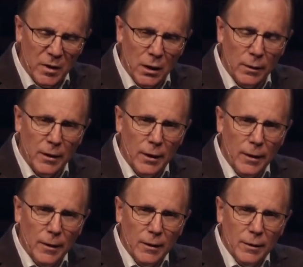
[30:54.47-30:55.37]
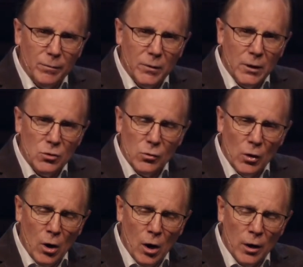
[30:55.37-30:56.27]
speak
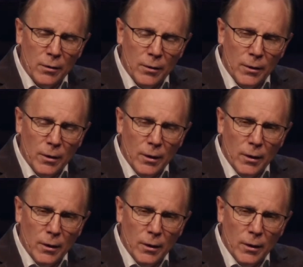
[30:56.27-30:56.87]
into the heart